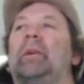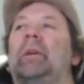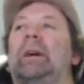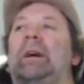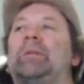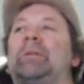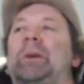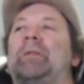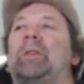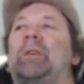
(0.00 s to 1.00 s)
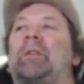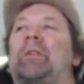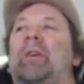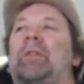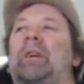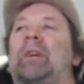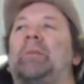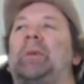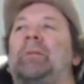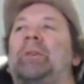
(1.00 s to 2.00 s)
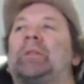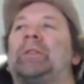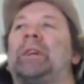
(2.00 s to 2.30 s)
I was waiting for Discovery to come out with their second